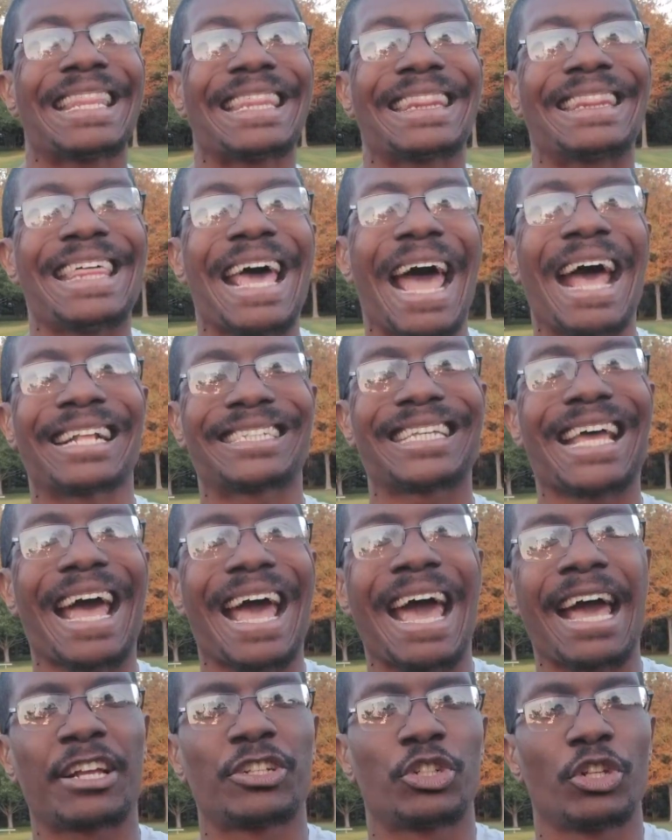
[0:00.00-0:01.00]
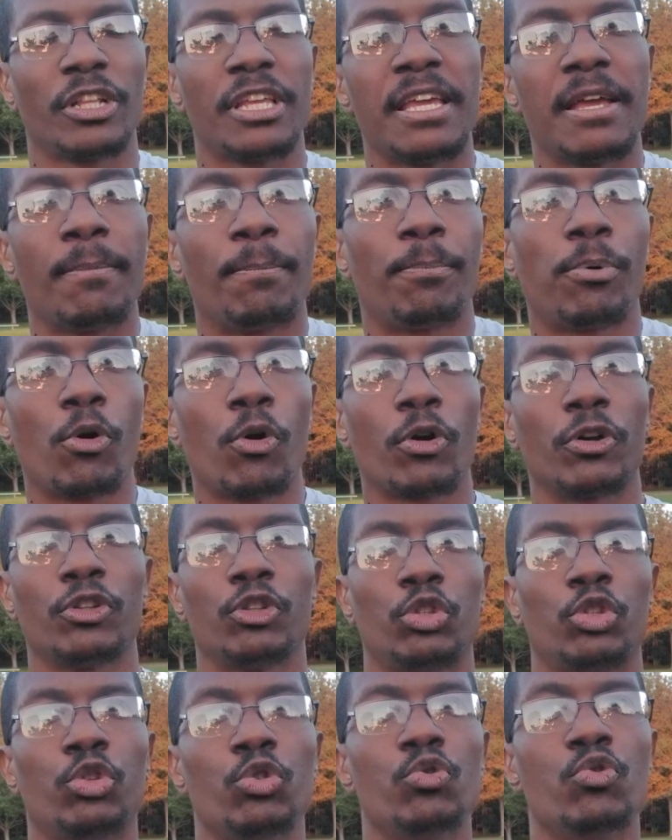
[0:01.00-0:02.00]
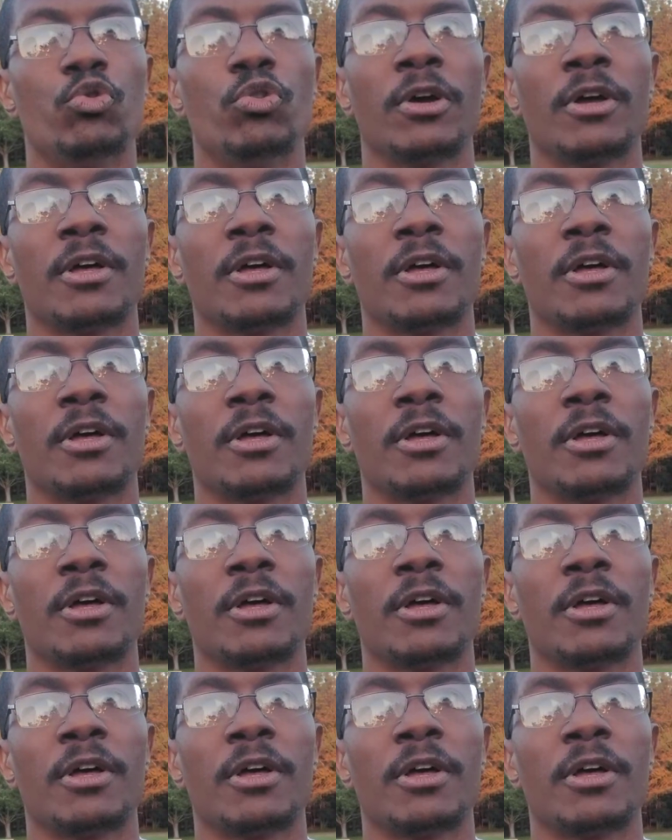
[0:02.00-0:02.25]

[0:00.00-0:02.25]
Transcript: That's actually important to